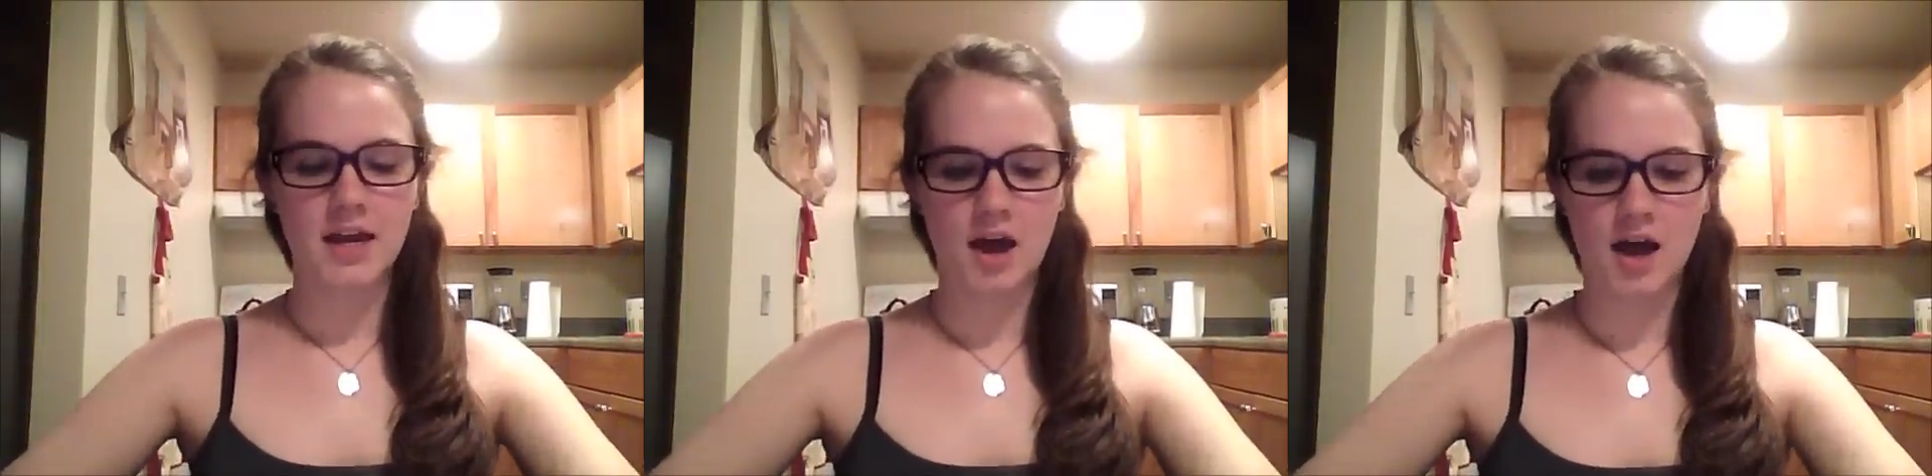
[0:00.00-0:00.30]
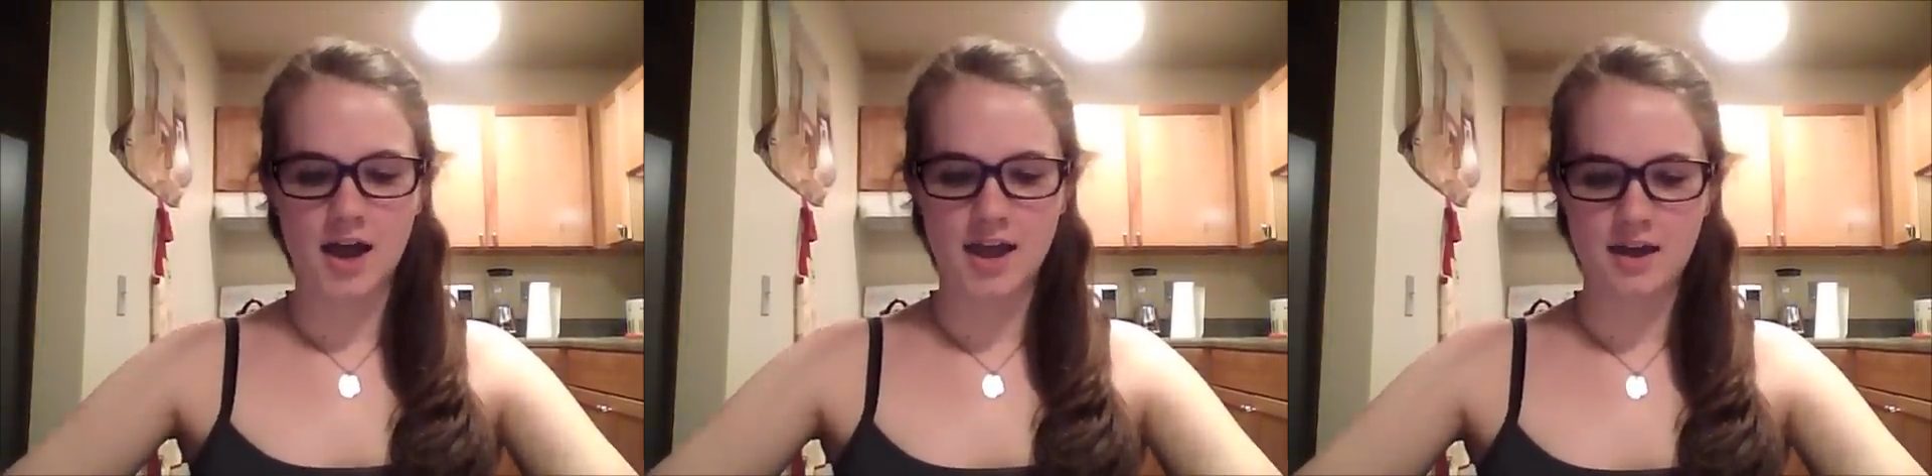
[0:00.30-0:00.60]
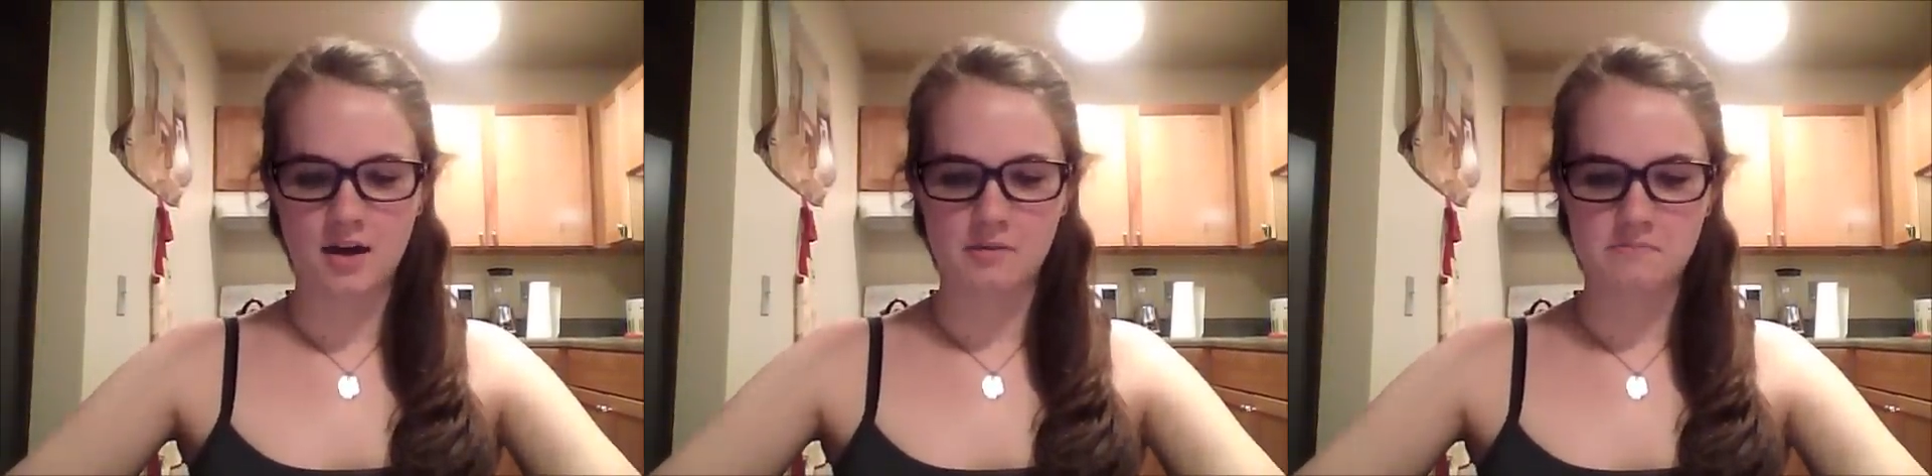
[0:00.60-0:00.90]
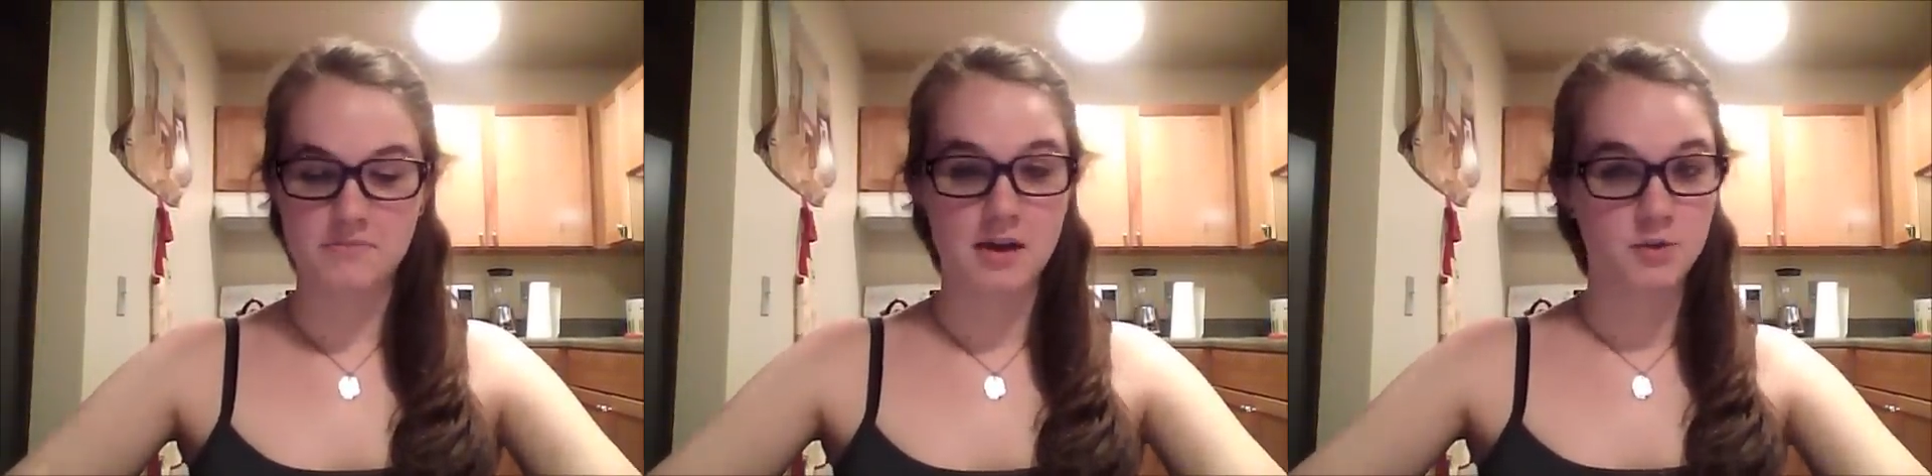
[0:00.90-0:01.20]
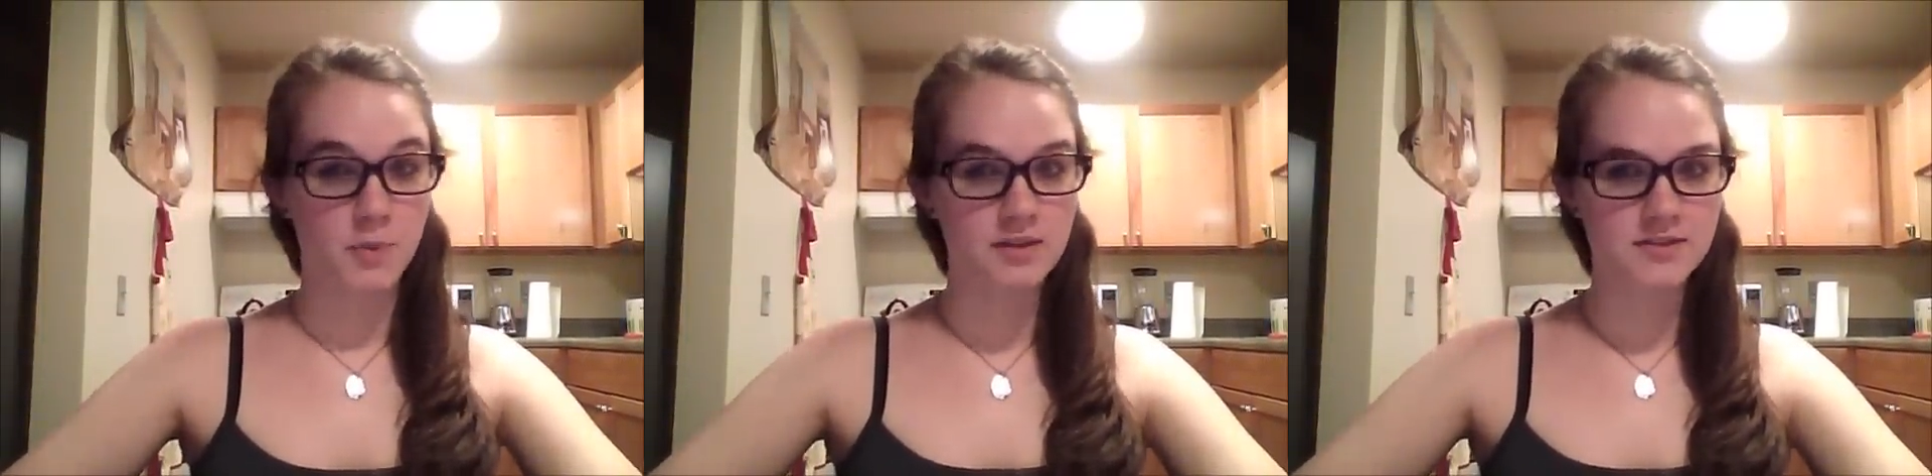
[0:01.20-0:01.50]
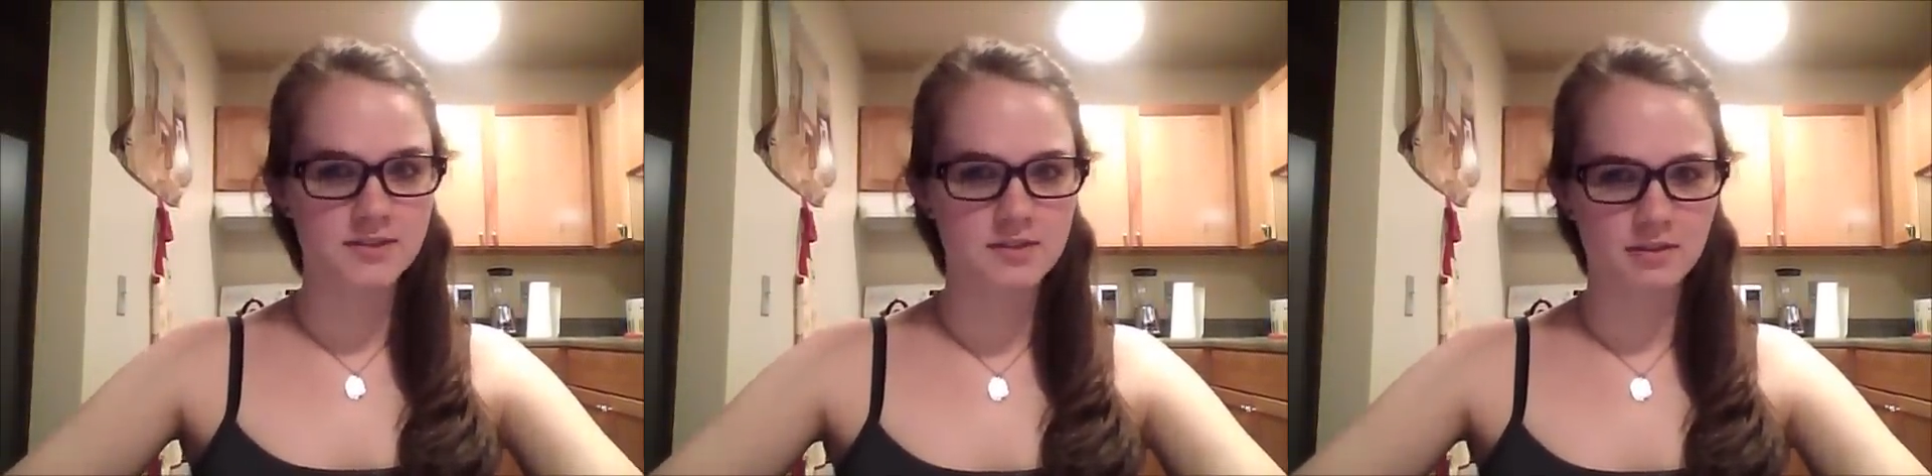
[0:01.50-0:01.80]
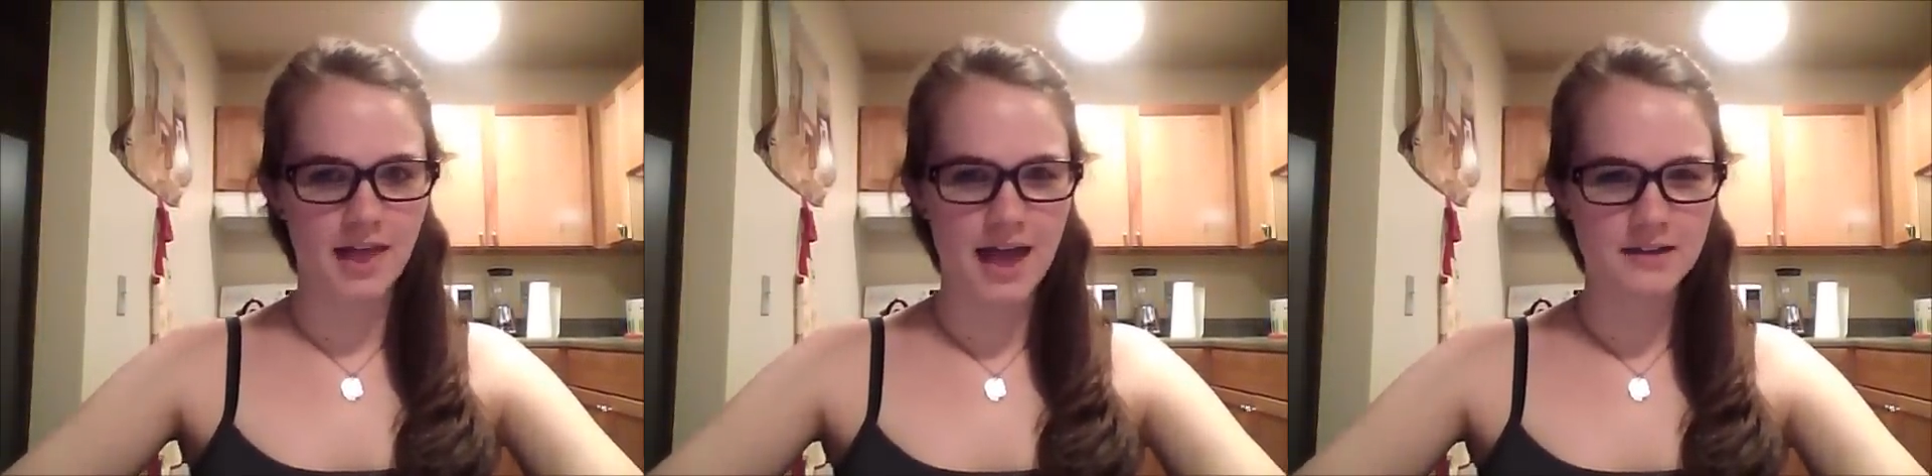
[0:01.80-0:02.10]
and I swear this is the
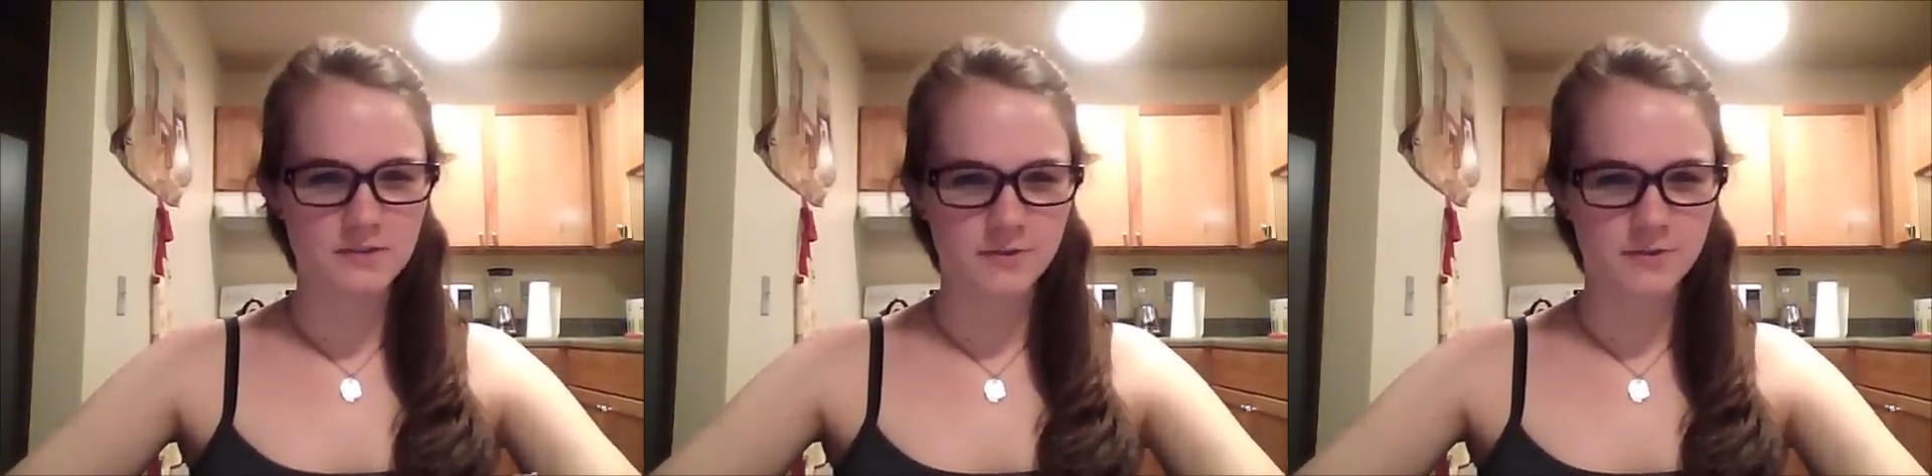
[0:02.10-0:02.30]
last